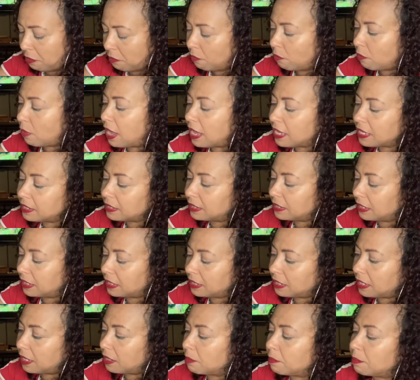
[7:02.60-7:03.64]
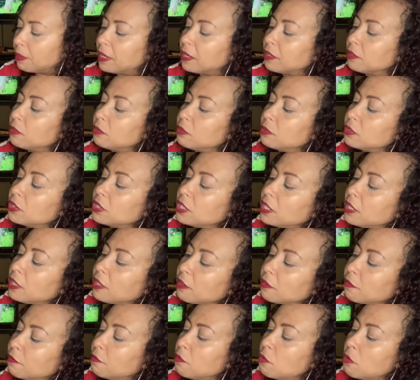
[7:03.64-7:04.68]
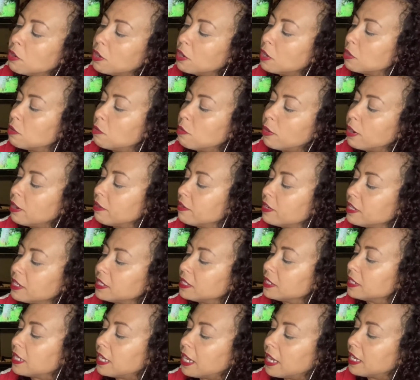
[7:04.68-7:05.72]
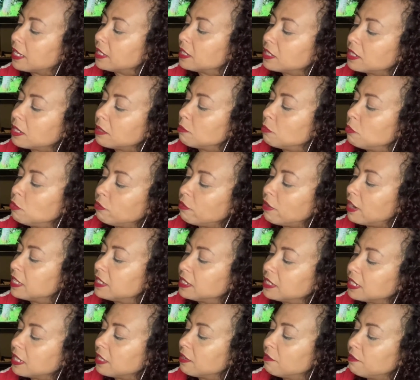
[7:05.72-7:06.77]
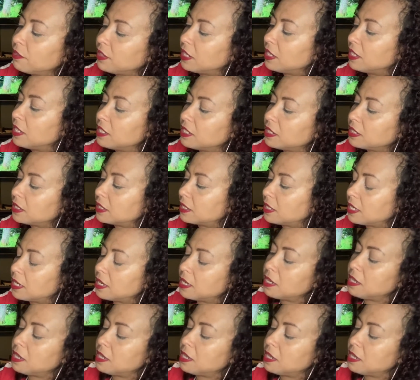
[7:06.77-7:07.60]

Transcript: Why is the Ten of Pentacles here for Aquarius, gang? Sun, Moon, Rising, and Venus.